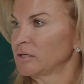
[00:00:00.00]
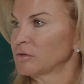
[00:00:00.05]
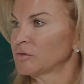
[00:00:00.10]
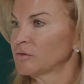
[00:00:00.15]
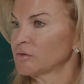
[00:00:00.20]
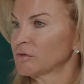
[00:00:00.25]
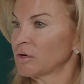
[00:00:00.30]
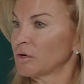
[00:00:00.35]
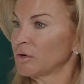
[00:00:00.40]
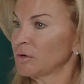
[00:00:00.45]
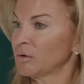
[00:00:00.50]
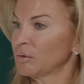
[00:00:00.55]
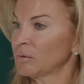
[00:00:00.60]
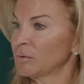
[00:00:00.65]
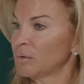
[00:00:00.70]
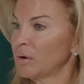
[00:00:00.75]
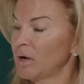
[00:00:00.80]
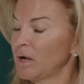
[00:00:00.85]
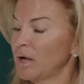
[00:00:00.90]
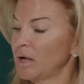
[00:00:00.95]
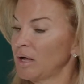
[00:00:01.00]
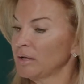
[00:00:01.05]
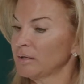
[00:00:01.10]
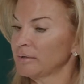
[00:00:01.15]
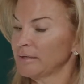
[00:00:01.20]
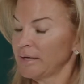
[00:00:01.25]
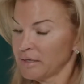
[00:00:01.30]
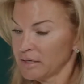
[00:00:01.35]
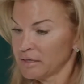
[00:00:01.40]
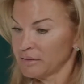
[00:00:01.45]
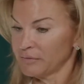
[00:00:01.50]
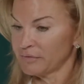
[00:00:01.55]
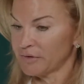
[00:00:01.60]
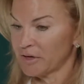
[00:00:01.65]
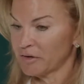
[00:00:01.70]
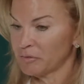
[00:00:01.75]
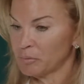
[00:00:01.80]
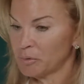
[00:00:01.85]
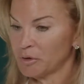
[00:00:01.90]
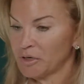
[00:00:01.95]
So landed in
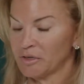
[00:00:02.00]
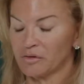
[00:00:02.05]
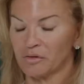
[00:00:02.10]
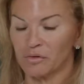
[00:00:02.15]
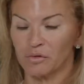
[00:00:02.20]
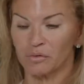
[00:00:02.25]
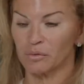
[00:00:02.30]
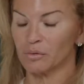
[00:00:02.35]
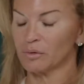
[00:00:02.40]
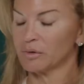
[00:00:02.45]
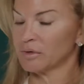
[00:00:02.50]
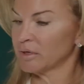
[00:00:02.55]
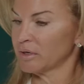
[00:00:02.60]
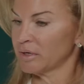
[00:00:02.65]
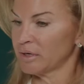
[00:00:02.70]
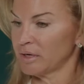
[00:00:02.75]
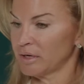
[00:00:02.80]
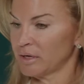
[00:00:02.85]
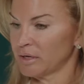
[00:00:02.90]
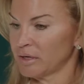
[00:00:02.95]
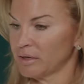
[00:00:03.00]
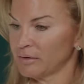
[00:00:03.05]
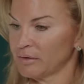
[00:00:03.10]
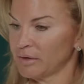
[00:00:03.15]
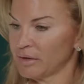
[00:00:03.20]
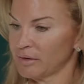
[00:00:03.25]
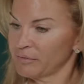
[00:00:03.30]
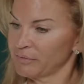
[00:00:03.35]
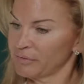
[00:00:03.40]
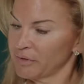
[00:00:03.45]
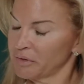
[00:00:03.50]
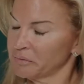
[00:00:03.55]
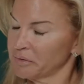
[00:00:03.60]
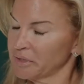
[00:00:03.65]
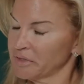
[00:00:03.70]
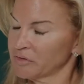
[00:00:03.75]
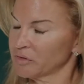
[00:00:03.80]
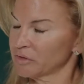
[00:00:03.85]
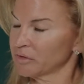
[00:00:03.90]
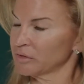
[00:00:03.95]
Five Points through a
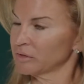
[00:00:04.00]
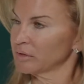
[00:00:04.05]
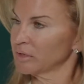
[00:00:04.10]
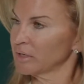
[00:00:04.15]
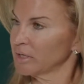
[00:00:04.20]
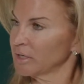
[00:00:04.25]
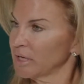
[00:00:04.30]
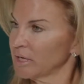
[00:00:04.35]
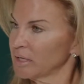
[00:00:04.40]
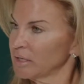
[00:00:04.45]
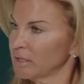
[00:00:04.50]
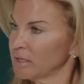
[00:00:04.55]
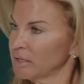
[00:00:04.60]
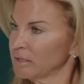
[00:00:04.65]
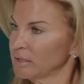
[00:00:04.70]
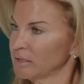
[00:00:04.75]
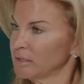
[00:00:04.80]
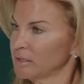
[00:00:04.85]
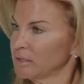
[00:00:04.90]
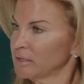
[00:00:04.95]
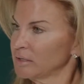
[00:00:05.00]
fundraiser, a gala,